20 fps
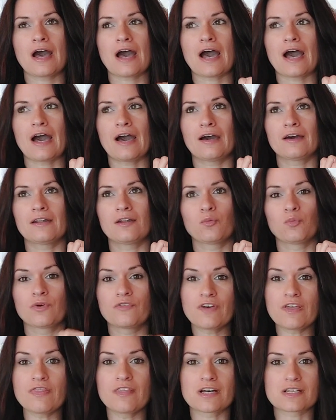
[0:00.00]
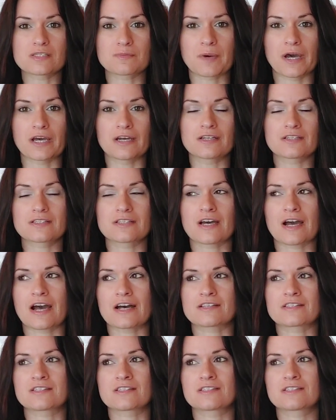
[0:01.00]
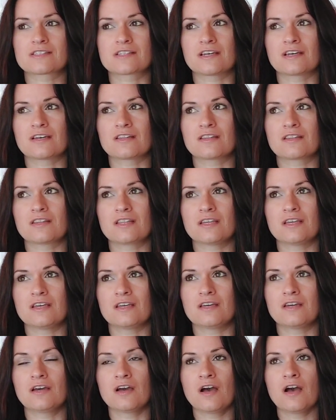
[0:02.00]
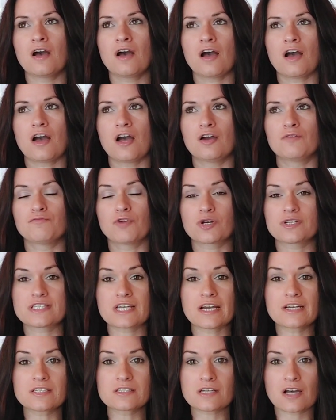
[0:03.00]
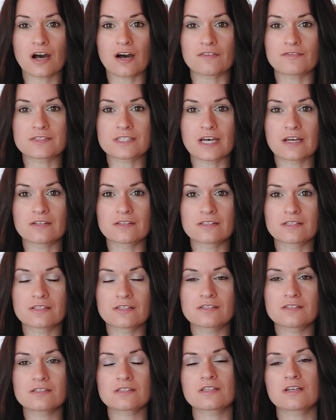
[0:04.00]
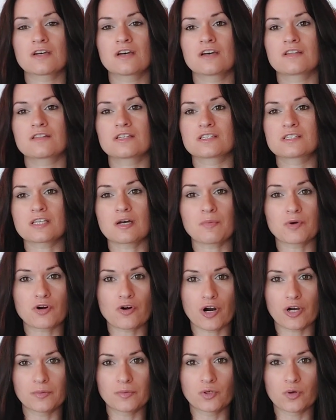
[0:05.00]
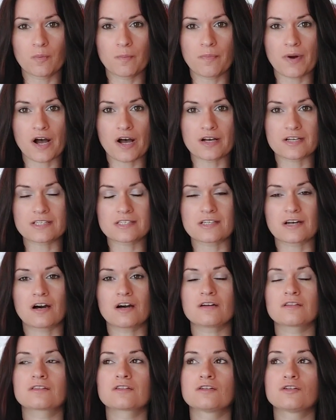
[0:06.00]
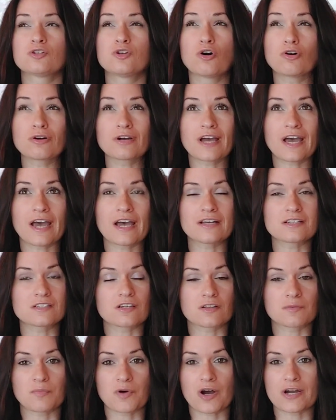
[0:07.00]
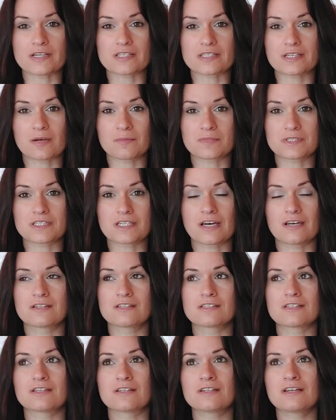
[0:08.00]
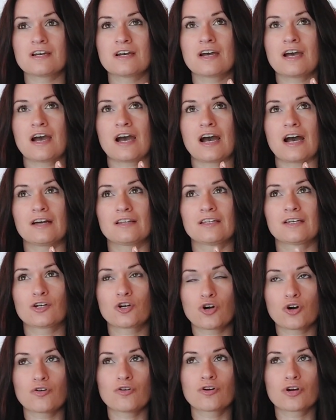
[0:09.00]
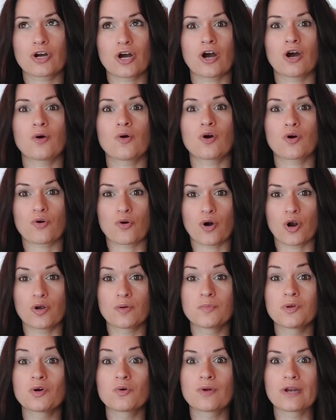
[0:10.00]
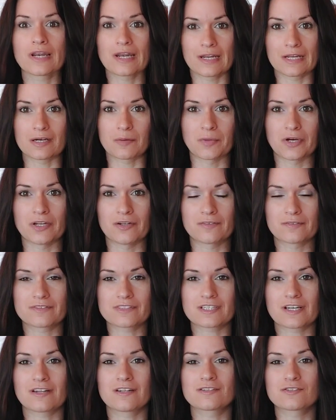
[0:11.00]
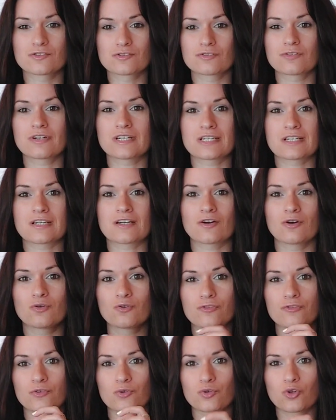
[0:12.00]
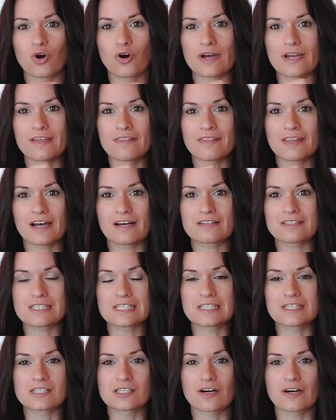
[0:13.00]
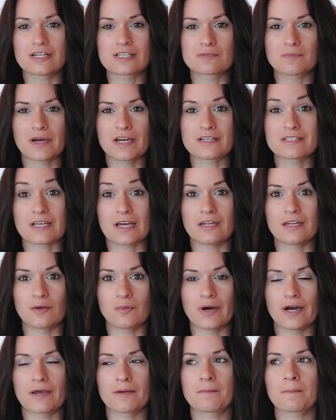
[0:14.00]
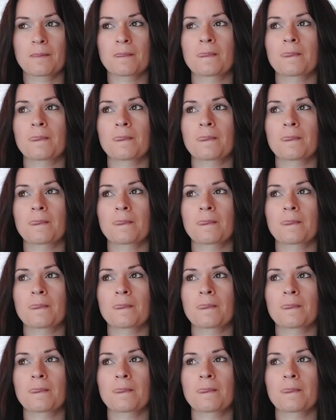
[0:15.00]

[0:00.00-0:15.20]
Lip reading: And within that space, there has to sit the rotator cuff tendons, the subacromial bursa, the long head of the biceps tendon, and the coracoacromial ligament. So there's already an awful lot in that teeny tiny space anyway.